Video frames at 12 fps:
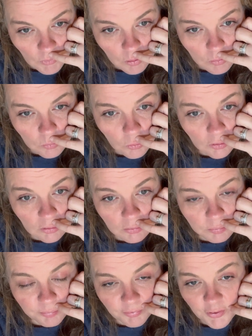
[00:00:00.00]
we'll
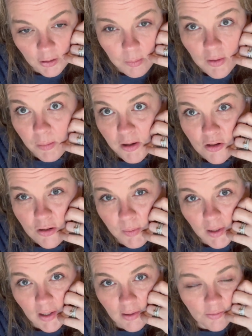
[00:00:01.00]
film as much as we
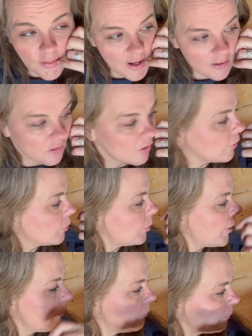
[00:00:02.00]
can of that too, but